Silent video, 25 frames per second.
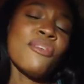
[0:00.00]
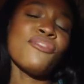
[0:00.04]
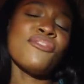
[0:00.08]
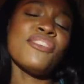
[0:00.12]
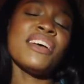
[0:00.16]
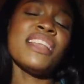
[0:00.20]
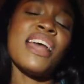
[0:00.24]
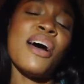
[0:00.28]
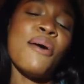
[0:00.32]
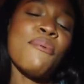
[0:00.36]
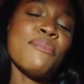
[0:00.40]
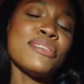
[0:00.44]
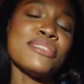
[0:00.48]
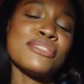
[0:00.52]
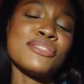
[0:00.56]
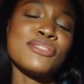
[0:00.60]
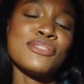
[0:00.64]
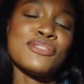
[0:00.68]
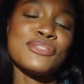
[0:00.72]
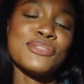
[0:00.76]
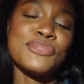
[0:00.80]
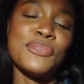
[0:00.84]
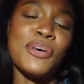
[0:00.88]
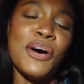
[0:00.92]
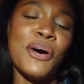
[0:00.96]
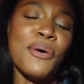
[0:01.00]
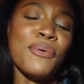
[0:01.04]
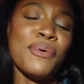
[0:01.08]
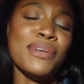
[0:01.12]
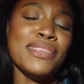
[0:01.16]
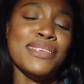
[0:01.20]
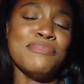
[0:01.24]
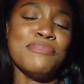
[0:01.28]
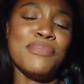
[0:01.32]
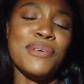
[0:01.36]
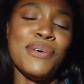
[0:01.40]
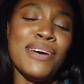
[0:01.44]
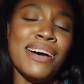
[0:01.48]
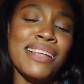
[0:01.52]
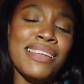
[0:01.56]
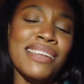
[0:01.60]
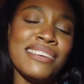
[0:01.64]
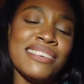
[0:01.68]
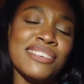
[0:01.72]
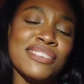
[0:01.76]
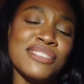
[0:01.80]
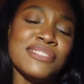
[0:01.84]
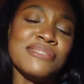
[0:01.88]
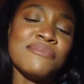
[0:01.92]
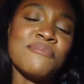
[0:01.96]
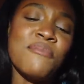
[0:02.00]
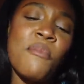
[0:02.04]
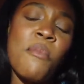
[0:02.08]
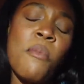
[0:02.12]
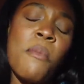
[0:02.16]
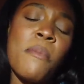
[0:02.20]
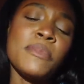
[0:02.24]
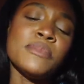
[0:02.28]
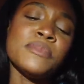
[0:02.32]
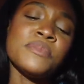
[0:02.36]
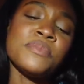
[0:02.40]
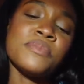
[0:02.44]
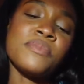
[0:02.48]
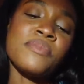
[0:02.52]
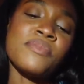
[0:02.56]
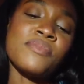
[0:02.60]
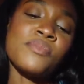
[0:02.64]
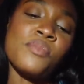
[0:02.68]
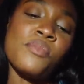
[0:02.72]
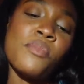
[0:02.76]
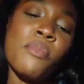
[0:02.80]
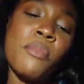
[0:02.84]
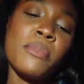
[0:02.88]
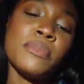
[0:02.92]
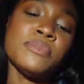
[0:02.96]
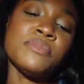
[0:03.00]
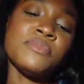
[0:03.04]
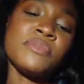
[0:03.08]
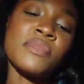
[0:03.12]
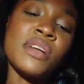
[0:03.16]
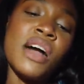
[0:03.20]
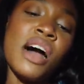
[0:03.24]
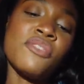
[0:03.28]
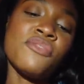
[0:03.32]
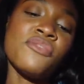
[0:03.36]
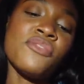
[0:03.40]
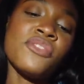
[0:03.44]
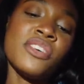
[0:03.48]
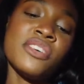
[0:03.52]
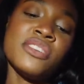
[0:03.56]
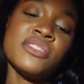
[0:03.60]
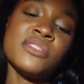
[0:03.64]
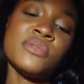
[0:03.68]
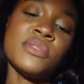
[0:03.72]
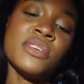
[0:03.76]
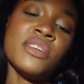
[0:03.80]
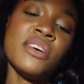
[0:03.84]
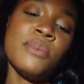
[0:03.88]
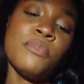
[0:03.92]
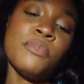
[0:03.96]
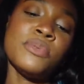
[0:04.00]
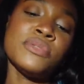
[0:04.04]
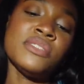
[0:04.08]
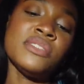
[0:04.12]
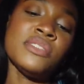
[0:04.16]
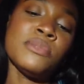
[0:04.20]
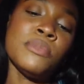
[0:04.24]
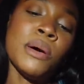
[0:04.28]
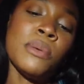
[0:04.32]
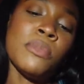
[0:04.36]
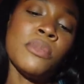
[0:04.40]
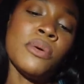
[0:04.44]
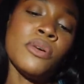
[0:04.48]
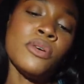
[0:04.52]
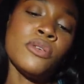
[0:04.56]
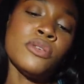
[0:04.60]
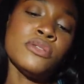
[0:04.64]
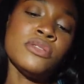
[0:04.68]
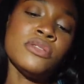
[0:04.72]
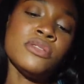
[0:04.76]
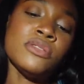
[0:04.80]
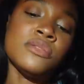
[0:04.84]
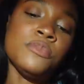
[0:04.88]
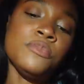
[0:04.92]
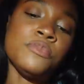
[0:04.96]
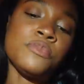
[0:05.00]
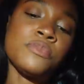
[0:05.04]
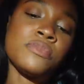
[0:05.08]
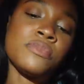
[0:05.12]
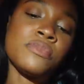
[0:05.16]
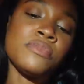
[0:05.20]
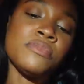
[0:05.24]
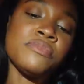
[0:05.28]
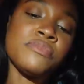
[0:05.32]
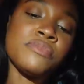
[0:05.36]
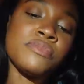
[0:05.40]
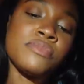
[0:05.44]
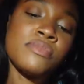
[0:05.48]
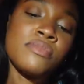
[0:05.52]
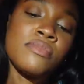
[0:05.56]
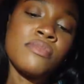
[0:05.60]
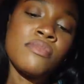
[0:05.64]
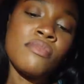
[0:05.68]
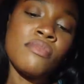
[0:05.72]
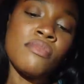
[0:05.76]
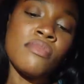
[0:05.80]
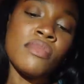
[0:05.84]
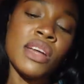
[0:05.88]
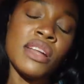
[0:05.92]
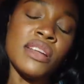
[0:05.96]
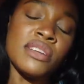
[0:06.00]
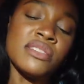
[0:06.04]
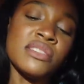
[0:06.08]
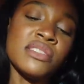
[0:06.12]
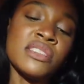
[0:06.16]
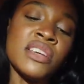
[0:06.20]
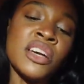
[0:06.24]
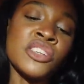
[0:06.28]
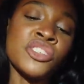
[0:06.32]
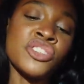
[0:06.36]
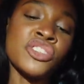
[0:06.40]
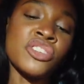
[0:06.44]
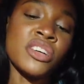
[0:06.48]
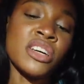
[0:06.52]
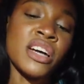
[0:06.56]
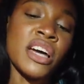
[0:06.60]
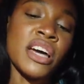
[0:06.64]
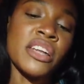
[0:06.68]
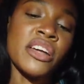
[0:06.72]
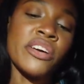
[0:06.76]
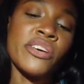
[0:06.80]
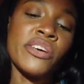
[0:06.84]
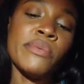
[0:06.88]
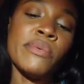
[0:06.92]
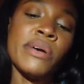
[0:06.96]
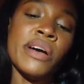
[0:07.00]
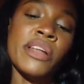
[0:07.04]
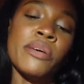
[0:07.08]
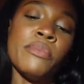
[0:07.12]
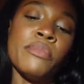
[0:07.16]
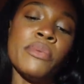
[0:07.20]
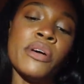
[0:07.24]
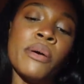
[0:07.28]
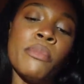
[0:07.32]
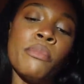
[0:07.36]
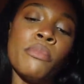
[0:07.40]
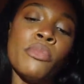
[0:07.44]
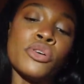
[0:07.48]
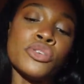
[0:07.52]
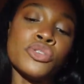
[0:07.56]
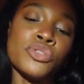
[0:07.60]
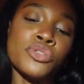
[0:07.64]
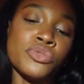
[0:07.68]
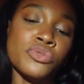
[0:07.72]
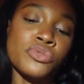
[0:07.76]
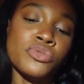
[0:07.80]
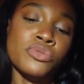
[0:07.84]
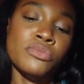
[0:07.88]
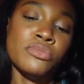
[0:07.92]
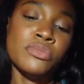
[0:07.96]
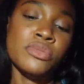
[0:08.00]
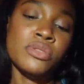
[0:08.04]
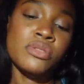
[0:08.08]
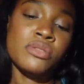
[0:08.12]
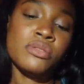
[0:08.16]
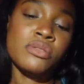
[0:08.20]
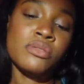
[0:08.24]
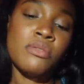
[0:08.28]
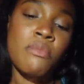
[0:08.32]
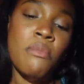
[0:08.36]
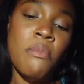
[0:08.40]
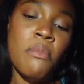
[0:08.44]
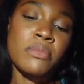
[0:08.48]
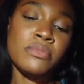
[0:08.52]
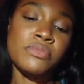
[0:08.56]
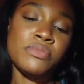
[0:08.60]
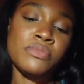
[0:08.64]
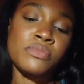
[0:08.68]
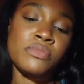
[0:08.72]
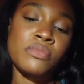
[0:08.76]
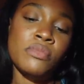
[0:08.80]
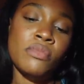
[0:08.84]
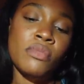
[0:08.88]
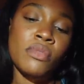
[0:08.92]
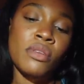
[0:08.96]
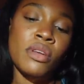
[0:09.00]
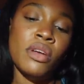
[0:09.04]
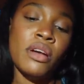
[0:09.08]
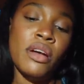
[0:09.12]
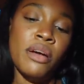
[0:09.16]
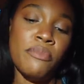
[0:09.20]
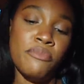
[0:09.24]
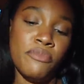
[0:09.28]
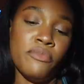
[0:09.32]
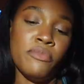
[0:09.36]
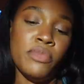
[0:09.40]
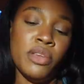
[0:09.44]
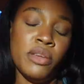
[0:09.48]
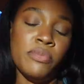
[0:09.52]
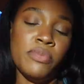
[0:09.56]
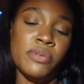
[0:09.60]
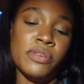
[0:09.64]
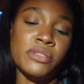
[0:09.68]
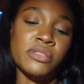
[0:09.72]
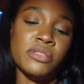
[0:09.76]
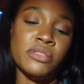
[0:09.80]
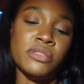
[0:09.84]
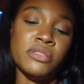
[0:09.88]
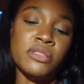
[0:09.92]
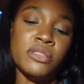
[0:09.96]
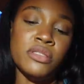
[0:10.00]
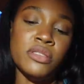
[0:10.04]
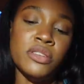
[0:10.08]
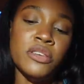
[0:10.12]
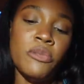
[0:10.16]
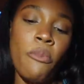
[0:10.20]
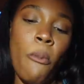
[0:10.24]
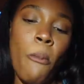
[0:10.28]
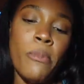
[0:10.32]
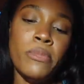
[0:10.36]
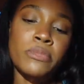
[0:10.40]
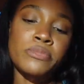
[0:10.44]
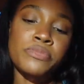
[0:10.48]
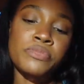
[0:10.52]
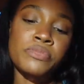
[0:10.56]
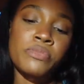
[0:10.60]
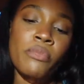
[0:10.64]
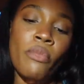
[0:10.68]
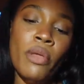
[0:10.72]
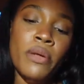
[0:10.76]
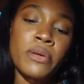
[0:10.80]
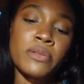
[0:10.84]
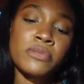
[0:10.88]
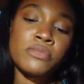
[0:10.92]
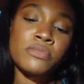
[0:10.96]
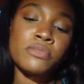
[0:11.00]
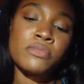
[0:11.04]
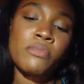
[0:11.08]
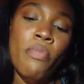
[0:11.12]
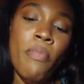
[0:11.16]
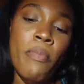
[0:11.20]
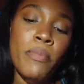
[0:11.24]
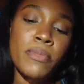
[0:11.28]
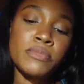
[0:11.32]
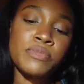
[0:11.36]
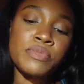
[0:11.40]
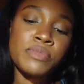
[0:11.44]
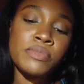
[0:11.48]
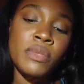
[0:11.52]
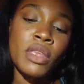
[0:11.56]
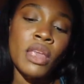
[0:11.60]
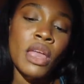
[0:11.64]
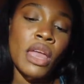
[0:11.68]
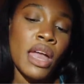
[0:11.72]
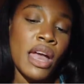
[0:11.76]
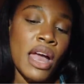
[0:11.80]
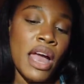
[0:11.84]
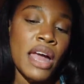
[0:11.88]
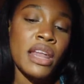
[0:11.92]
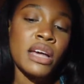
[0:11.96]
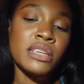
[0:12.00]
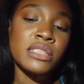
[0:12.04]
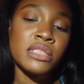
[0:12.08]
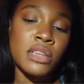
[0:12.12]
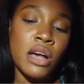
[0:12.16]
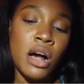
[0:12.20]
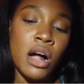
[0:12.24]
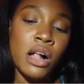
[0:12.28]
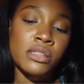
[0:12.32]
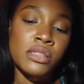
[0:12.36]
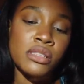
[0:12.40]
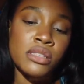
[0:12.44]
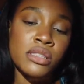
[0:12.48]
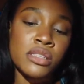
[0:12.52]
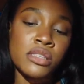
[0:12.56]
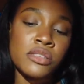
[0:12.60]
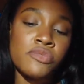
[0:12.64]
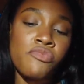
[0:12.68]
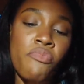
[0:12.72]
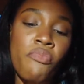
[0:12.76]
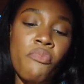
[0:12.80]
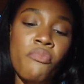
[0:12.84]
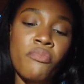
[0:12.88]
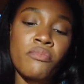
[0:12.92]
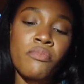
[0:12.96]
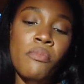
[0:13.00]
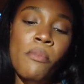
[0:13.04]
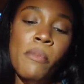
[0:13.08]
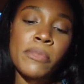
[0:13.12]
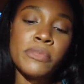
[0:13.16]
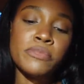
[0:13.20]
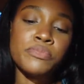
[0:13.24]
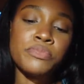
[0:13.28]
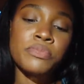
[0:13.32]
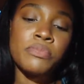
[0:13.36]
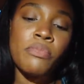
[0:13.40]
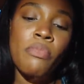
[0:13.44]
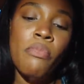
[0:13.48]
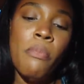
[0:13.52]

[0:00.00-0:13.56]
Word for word: I feel like we just go through one whole heap a while ago. At first, when I put it in my mouth, mm -hmm. the texture kind of reminded me of mushrooms. Okay. Me personally. Okay. And kind of salty. Mm -hmm.